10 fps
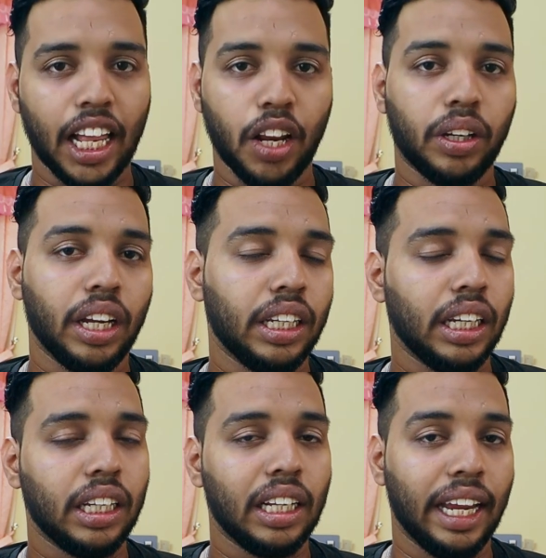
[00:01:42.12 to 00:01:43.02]
allocate
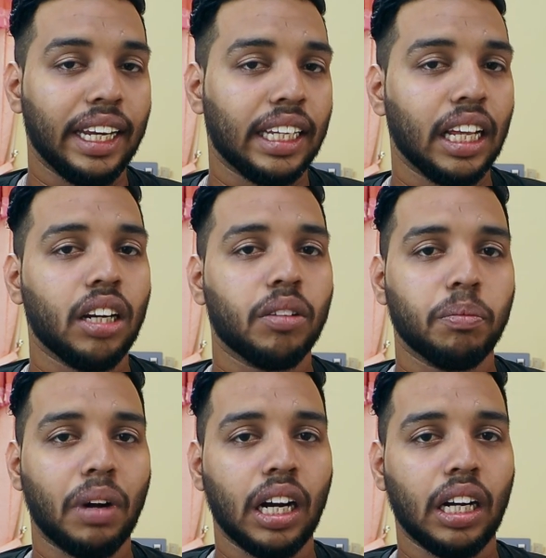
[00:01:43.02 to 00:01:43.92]
it later,
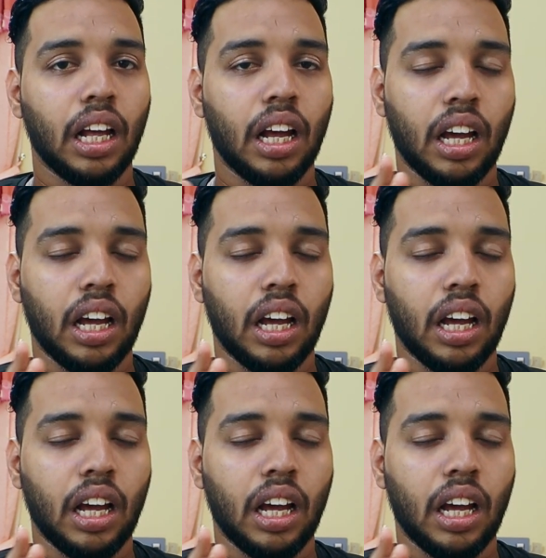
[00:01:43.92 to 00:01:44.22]
but